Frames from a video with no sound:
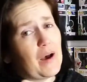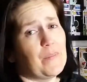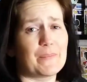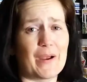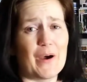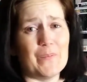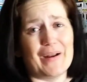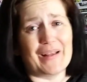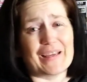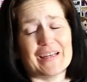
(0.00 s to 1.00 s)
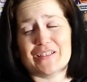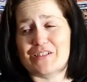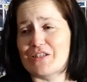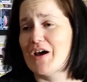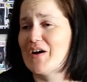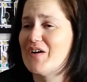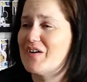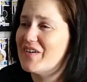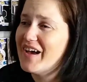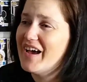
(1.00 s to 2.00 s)
I make my own money.
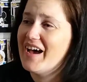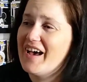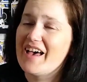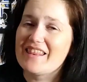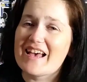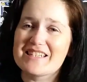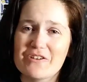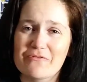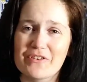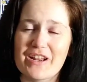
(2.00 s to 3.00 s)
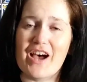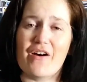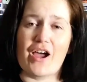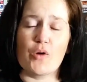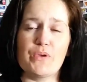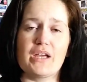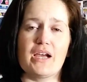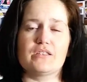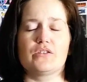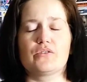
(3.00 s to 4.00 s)
So that's it for now. I hope you
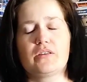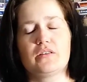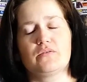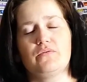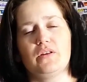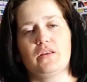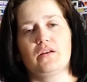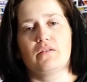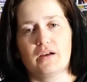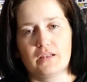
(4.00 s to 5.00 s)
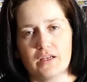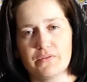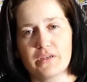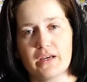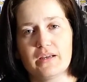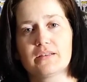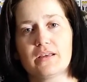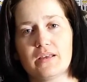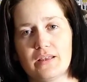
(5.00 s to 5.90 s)
guys enjoyed this video. I love you guys.